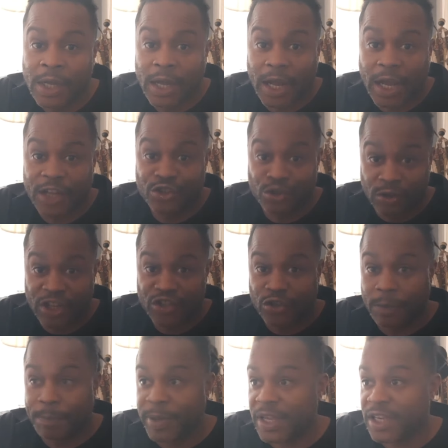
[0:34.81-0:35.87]
judicial
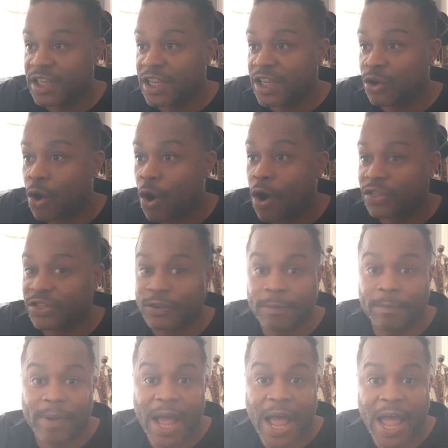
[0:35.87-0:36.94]
opinion authored
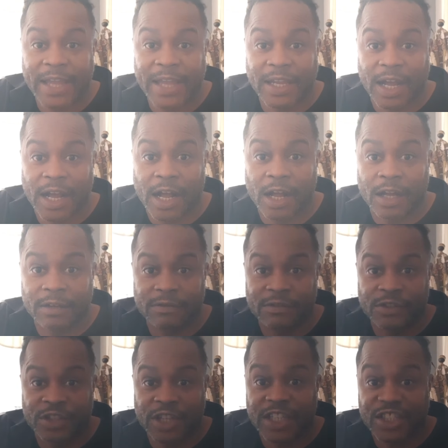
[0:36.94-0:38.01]
by
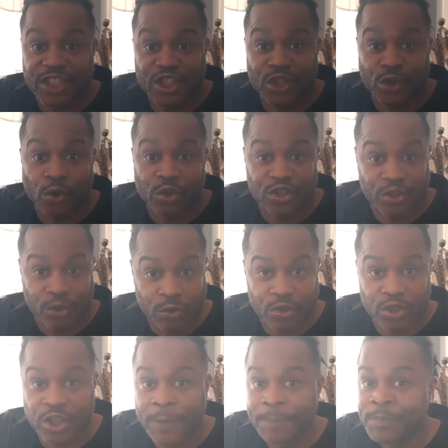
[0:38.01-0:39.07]
Justice
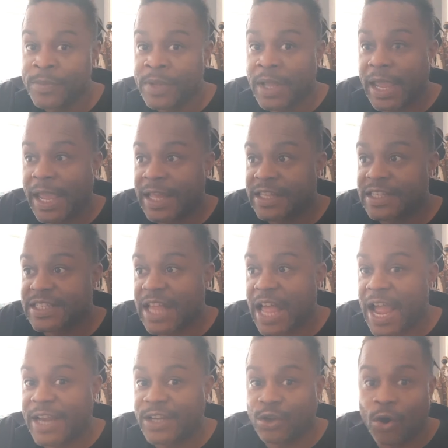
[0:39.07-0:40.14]
Gorsuch and
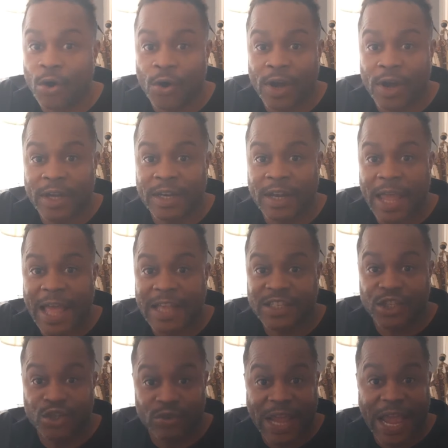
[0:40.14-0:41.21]
signed on as a
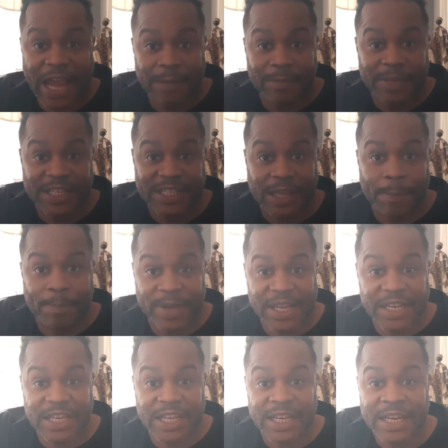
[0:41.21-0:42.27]
unanimous
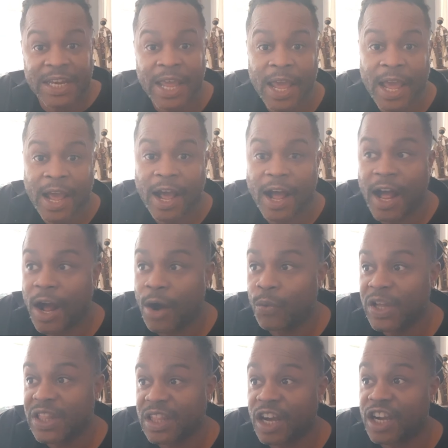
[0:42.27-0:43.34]
opinion
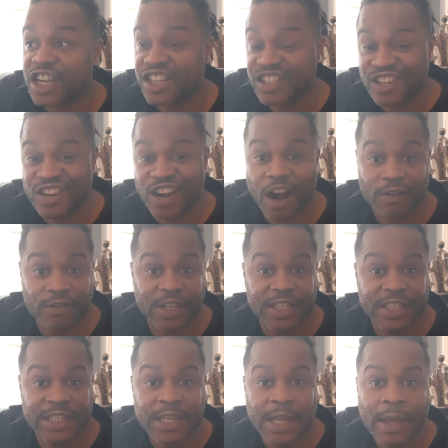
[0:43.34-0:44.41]
with a
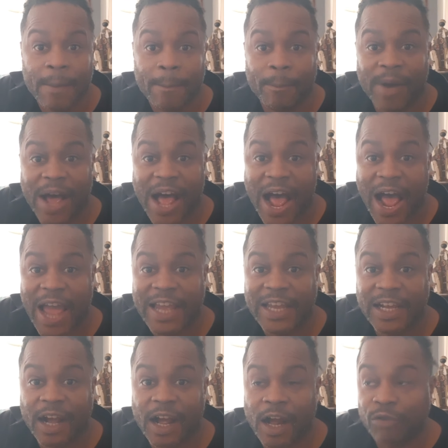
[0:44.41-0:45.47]
concurrence
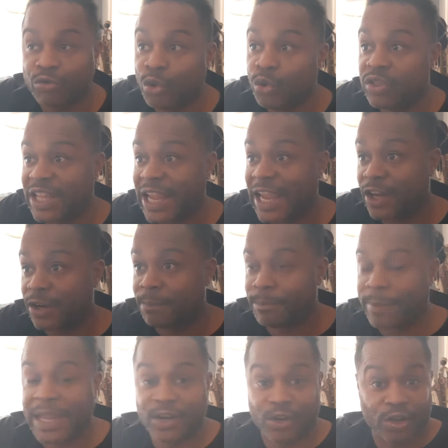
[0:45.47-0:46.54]
by Ruth
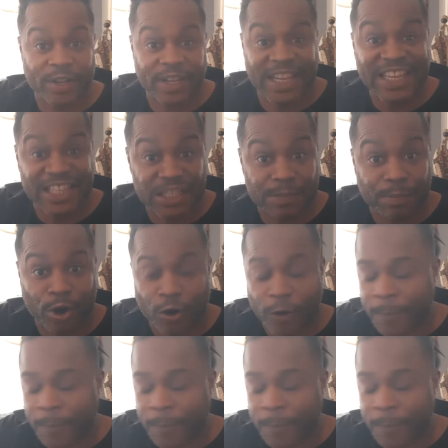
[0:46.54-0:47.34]
Bader Ginsburg.